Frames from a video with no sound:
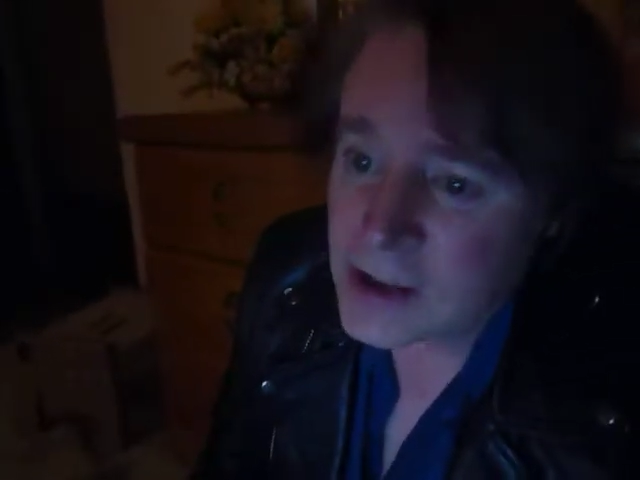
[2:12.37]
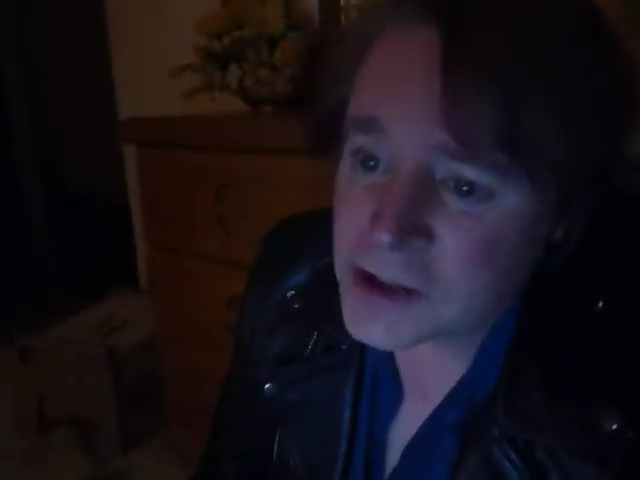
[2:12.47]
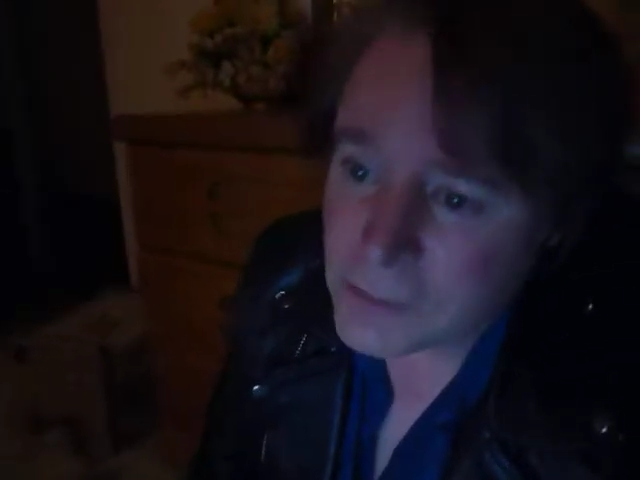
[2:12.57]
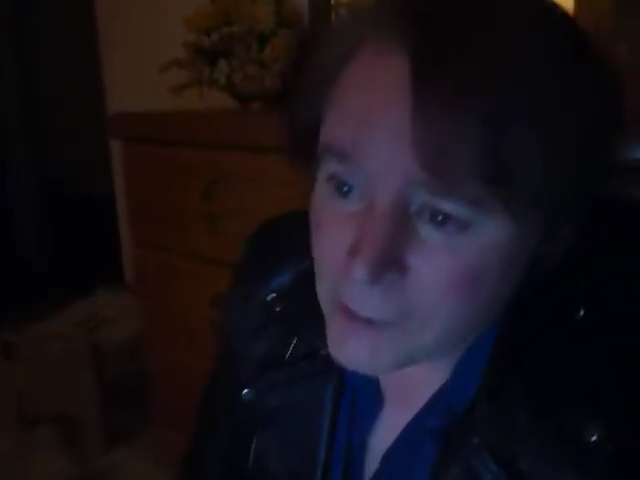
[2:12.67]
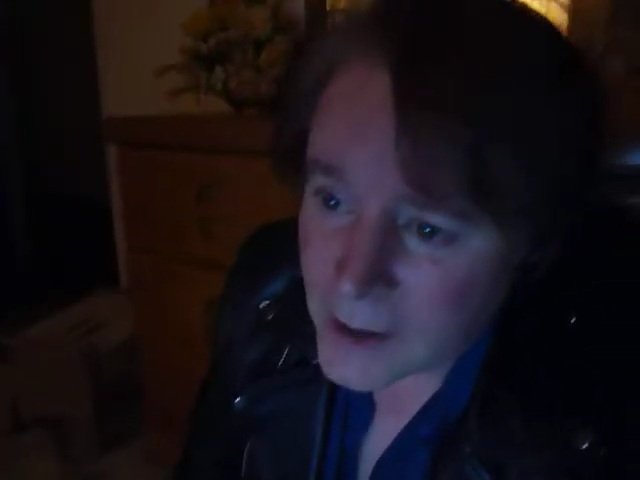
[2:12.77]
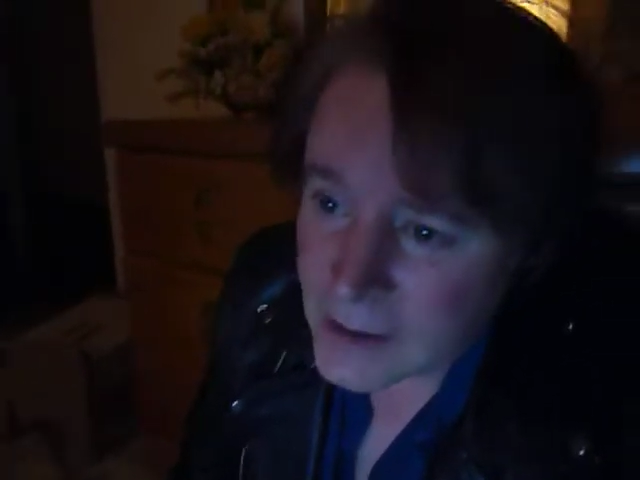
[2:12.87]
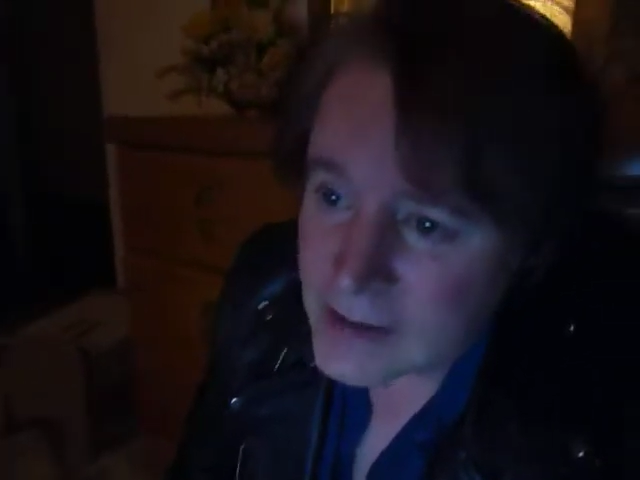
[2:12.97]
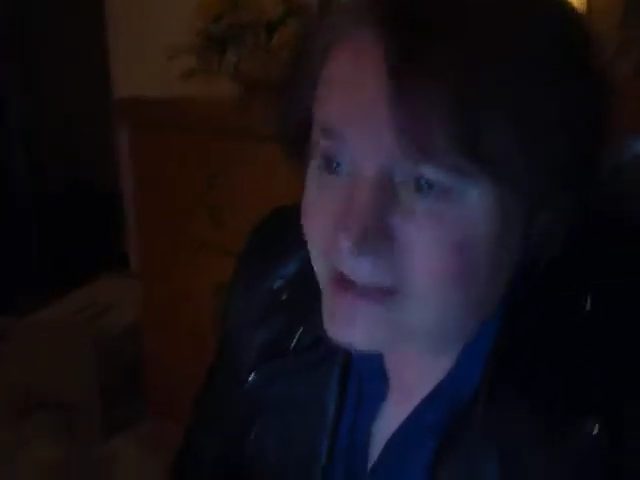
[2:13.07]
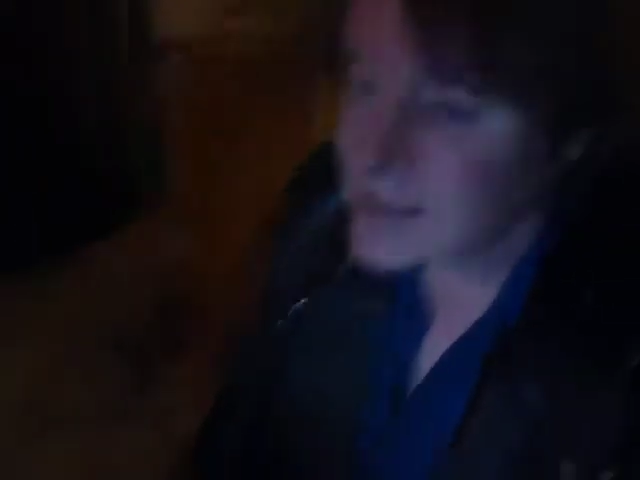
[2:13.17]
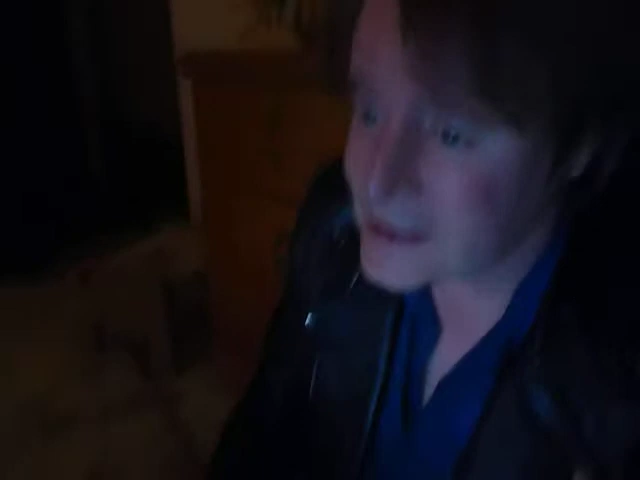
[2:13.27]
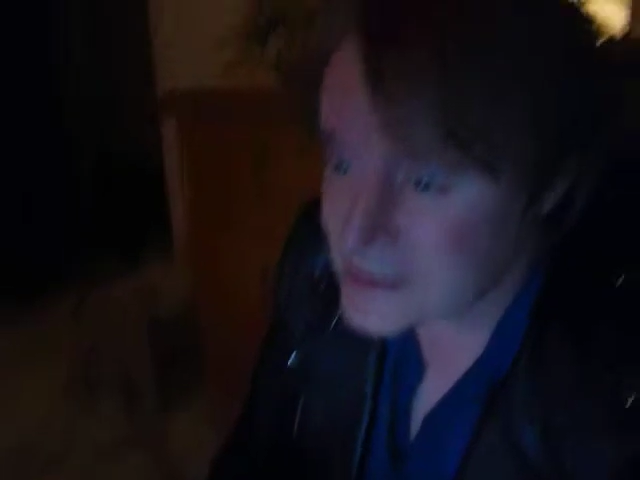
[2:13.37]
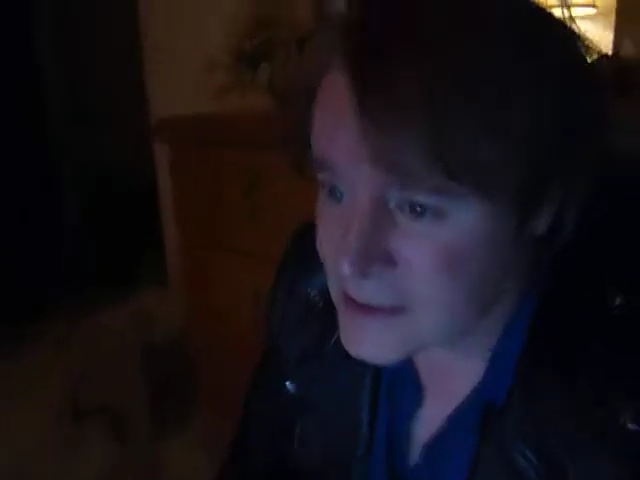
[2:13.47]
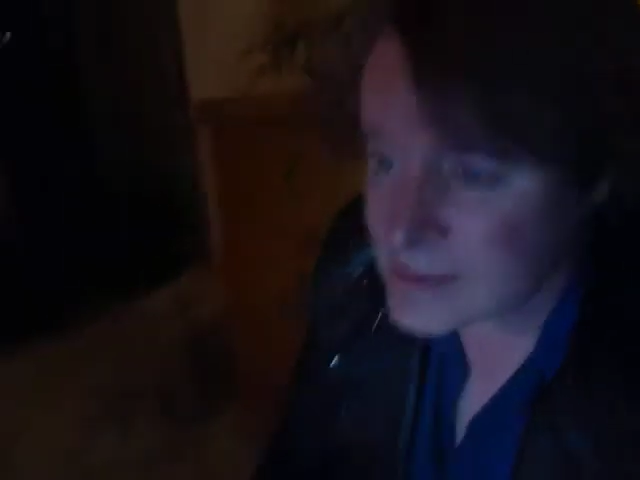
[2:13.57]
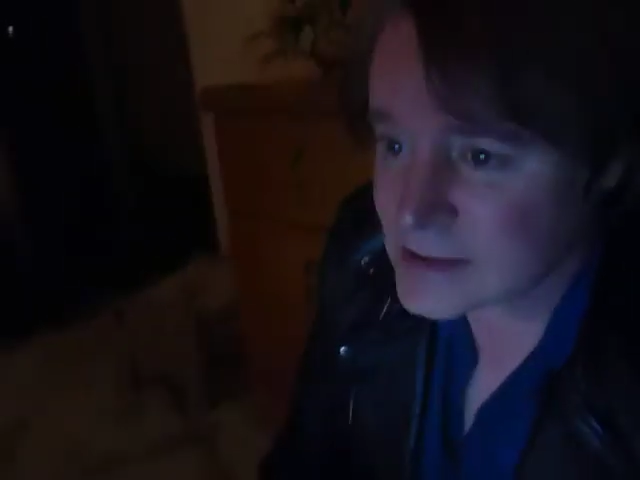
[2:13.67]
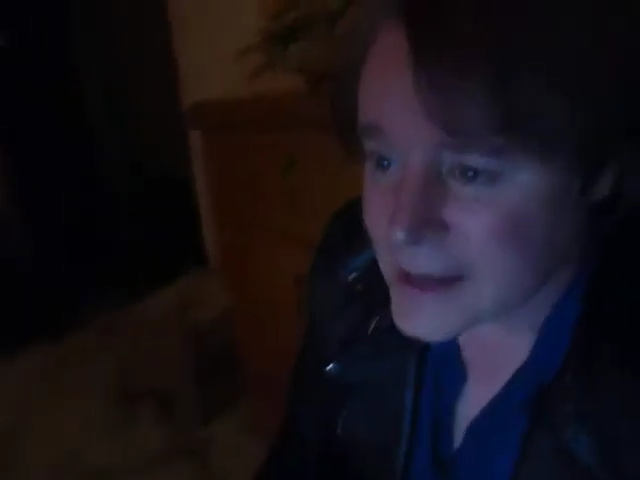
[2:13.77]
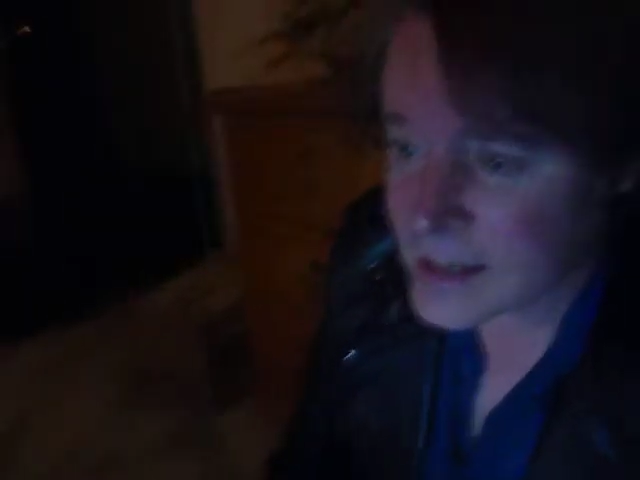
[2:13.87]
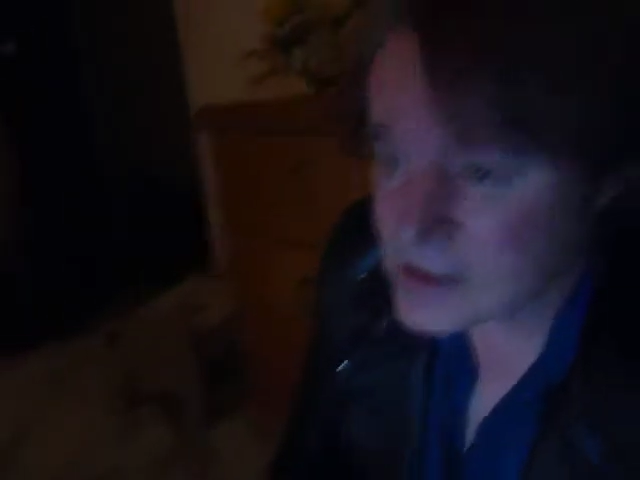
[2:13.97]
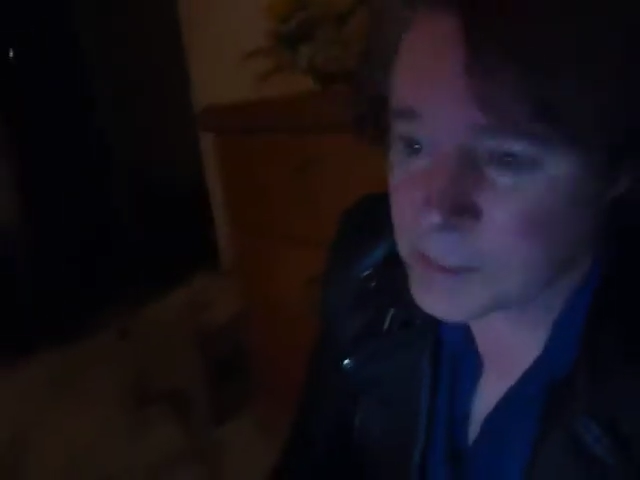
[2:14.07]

to one that doesn't say it